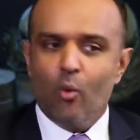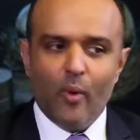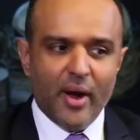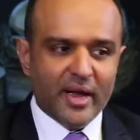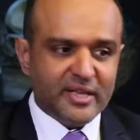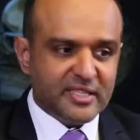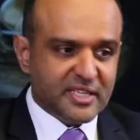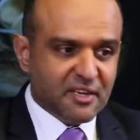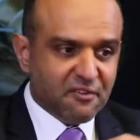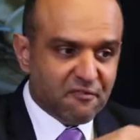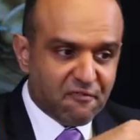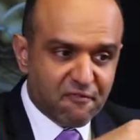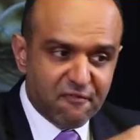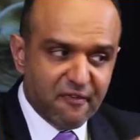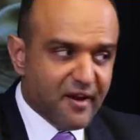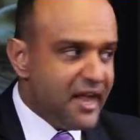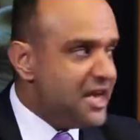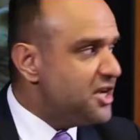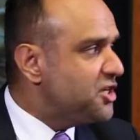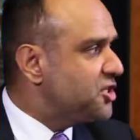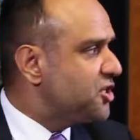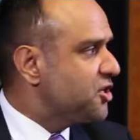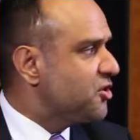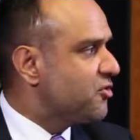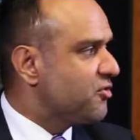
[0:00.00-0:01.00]
whereas
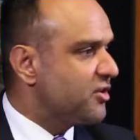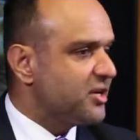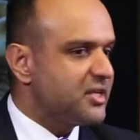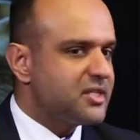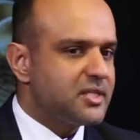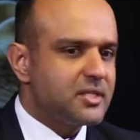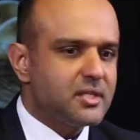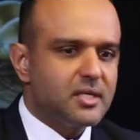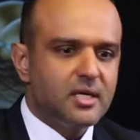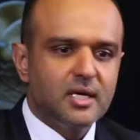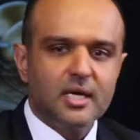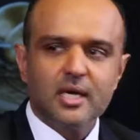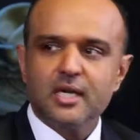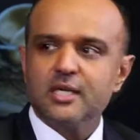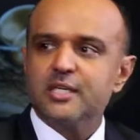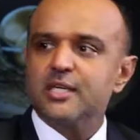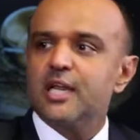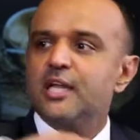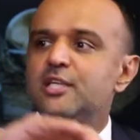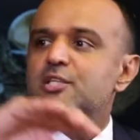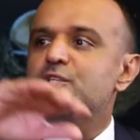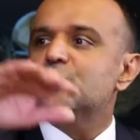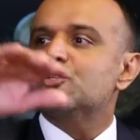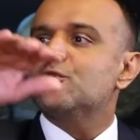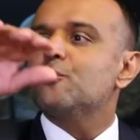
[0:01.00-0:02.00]
inflation risk
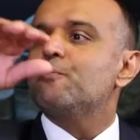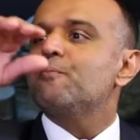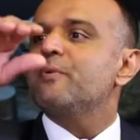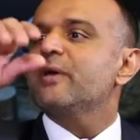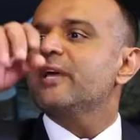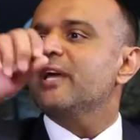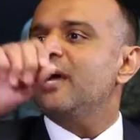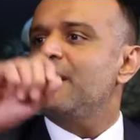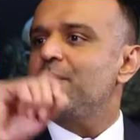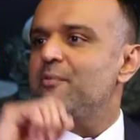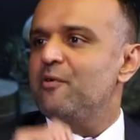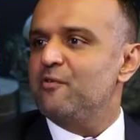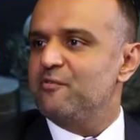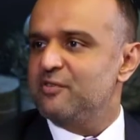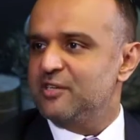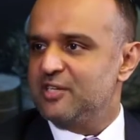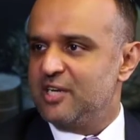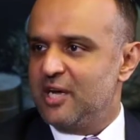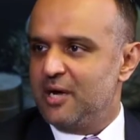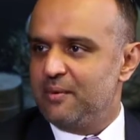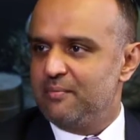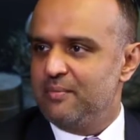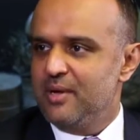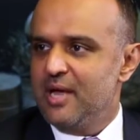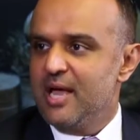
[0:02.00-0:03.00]
tends to pick up over
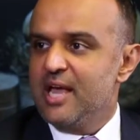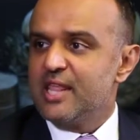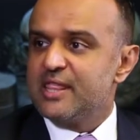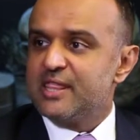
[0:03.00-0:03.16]
time.